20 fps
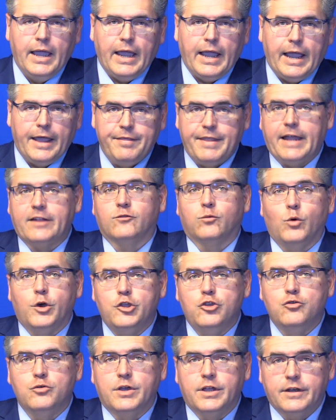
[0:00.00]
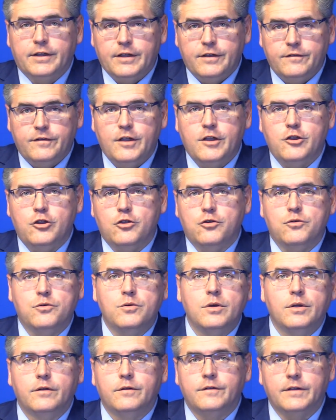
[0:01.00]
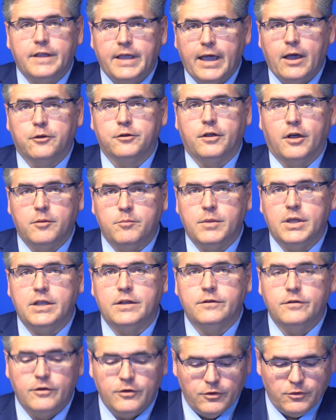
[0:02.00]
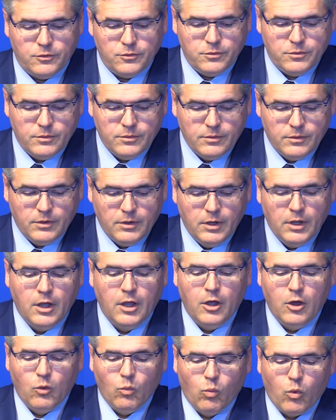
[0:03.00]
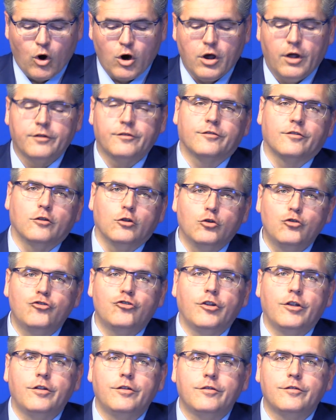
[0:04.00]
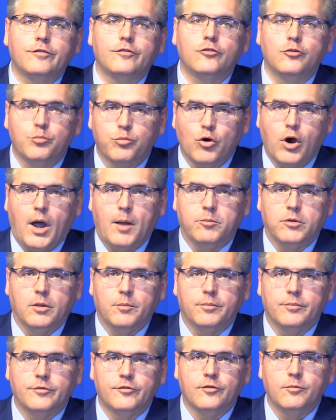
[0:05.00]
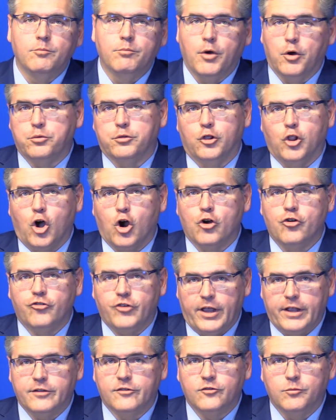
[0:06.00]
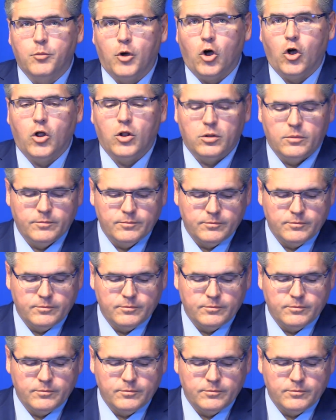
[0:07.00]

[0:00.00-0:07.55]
And that's what you can continue to count on me to do. Work on solutions to problems, both large and small.